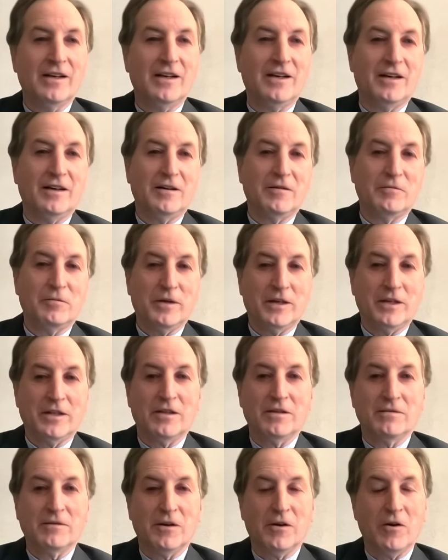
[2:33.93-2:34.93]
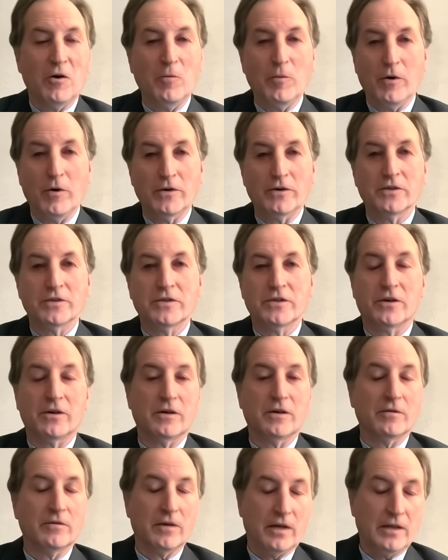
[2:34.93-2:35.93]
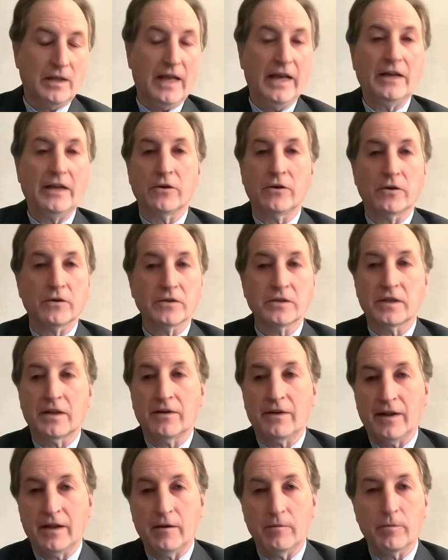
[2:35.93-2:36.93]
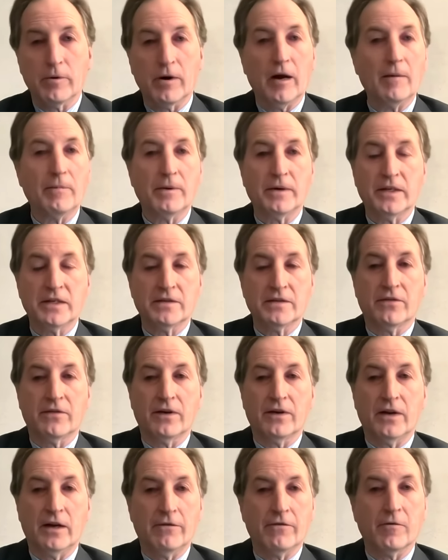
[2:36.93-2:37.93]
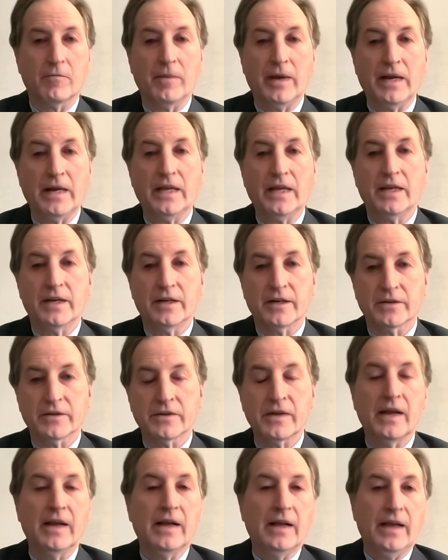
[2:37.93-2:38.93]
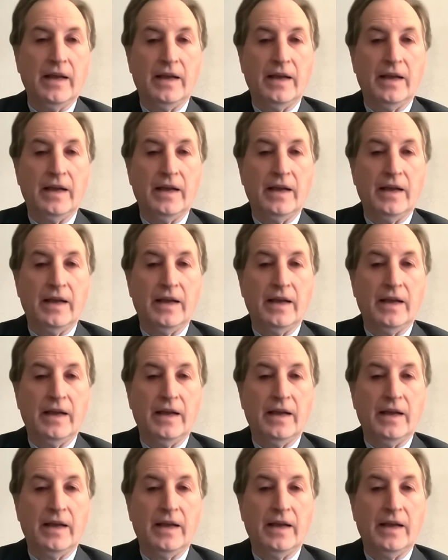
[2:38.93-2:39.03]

with homeowners or landowners that have held properties for many years